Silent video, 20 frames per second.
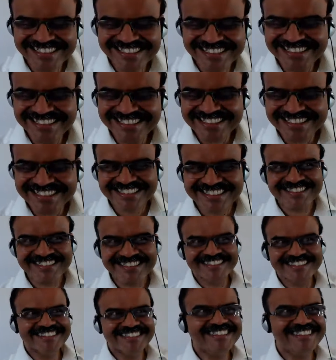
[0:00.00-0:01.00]

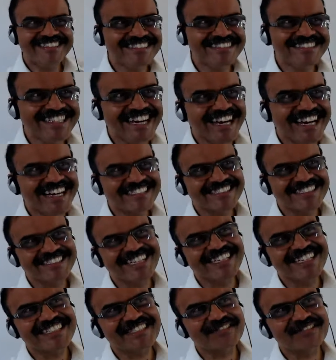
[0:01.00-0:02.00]
So yeah,
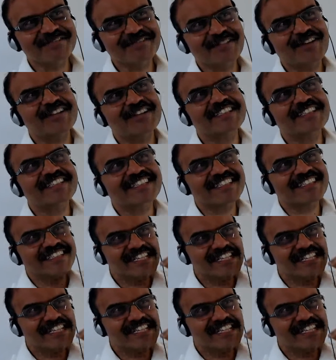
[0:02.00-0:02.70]
that's what.